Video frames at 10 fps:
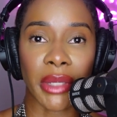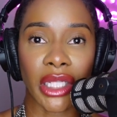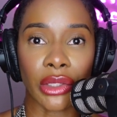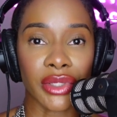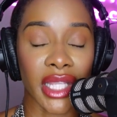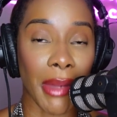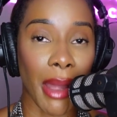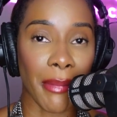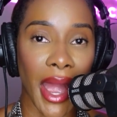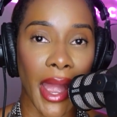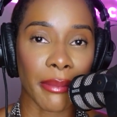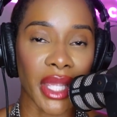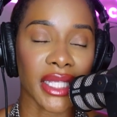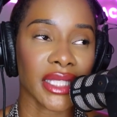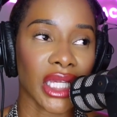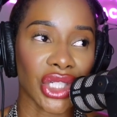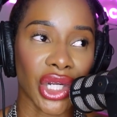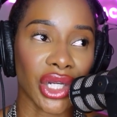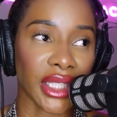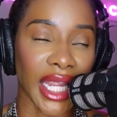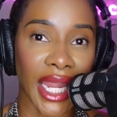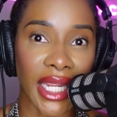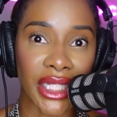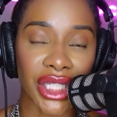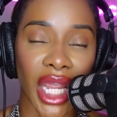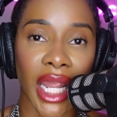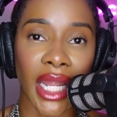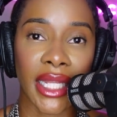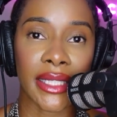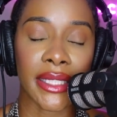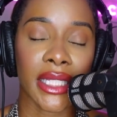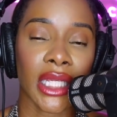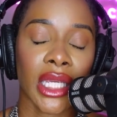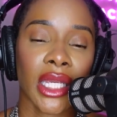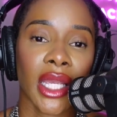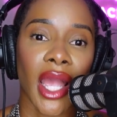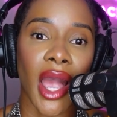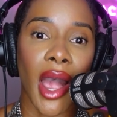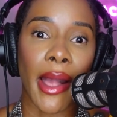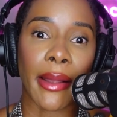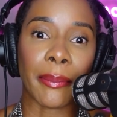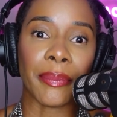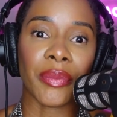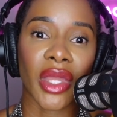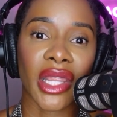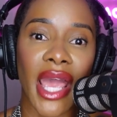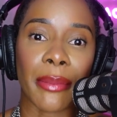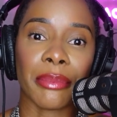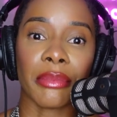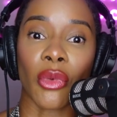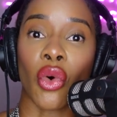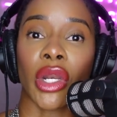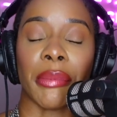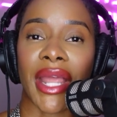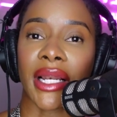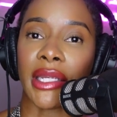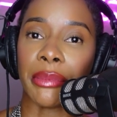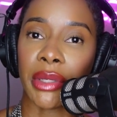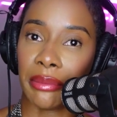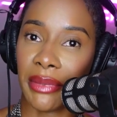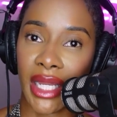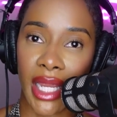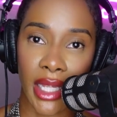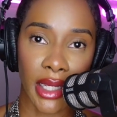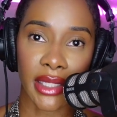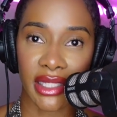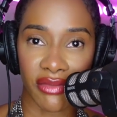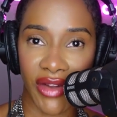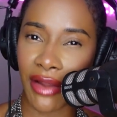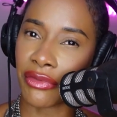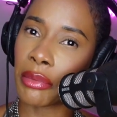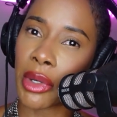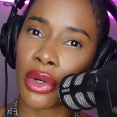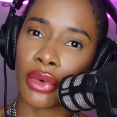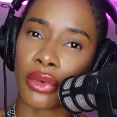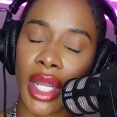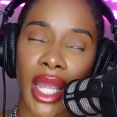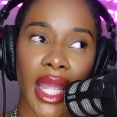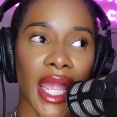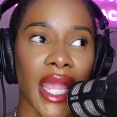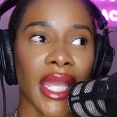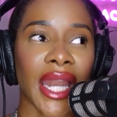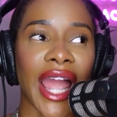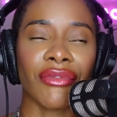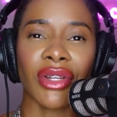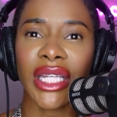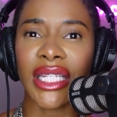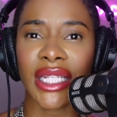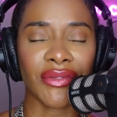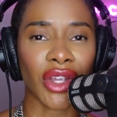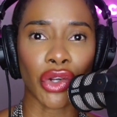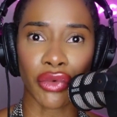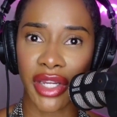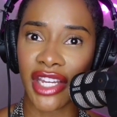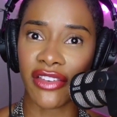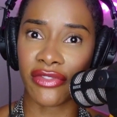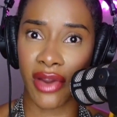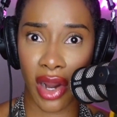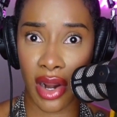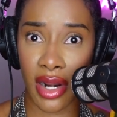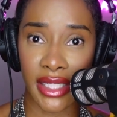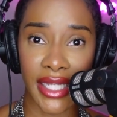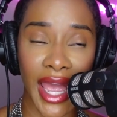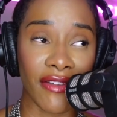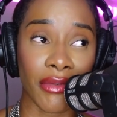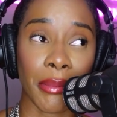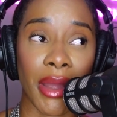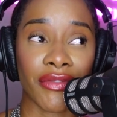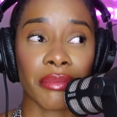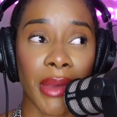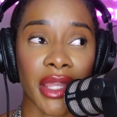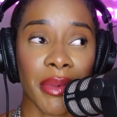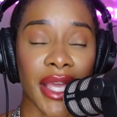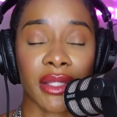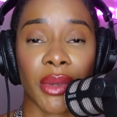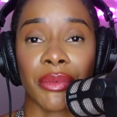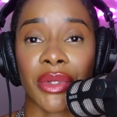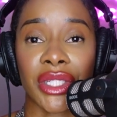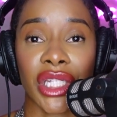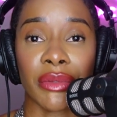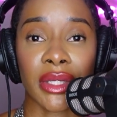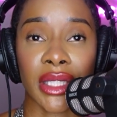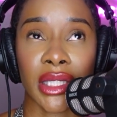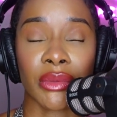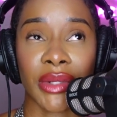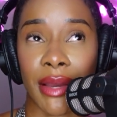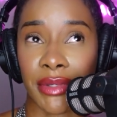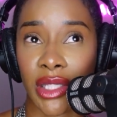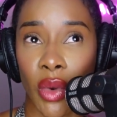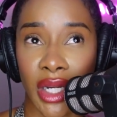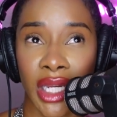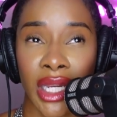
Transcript: losing my mom at such an early age. And that automatically put me in a survival mode. And I really didn't even grieve her death. My mother passed away when I was 20,